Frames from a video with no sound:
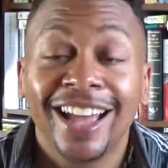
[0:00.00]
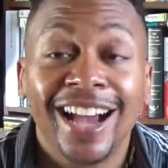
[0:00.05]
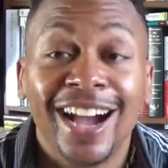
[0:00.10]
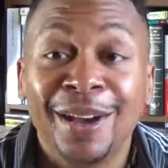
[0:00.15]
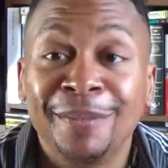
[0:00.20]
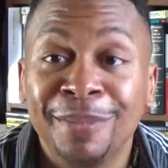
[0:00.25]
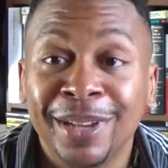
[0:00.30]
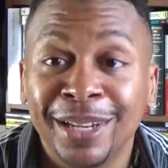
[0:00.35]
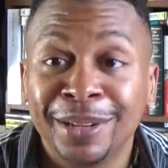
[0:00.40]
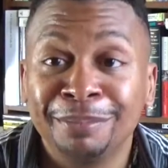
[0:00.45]

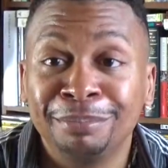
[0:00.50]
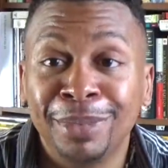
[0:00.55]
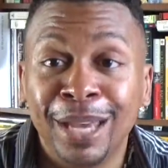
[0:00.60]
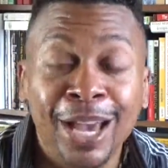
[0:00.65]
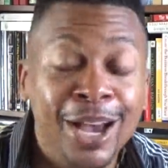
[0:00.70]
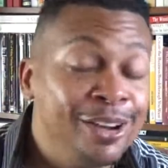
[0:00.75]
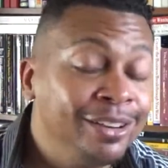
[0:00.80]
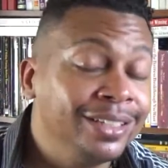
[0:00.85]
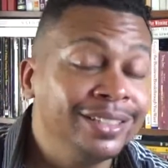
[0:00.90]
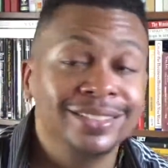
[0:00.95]
I'm in the
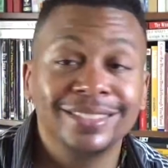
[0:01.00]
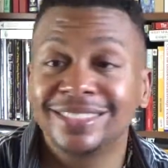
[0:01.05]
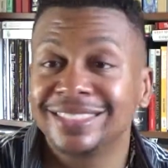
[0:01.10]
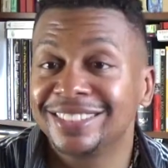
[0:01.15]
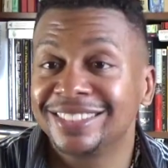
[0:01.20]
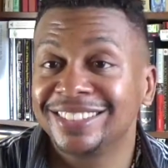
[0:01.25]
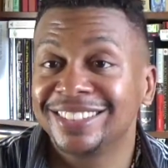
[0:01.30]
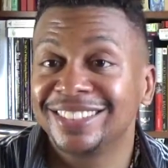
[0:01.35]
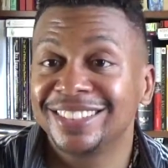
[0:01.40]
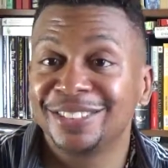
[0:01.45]
building,
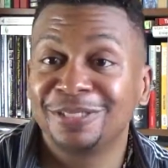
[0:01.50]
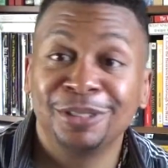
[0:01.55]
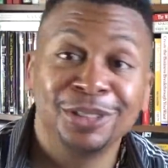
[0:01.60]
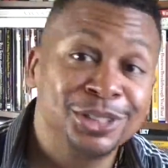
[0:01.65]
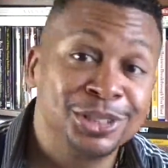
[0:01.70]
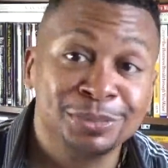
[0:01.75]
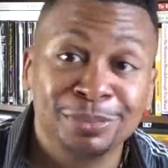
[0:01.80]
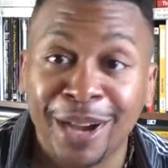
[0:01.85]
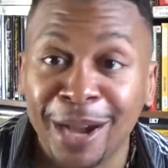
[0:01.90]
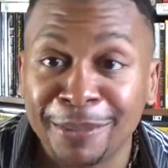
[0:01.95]

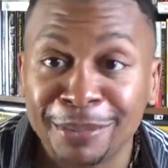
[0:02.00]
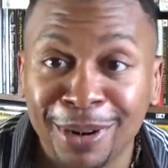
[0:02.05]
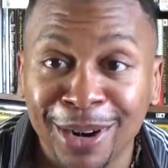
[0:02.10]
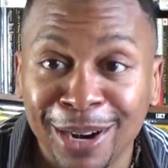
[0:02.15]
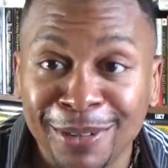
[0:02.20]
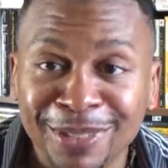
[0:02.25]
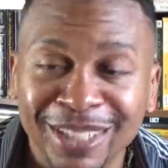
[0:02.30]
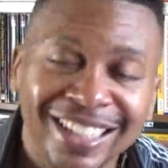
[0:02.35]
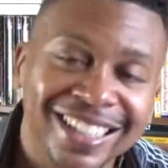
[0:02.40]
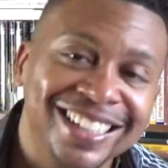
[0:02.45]
which is my apartment.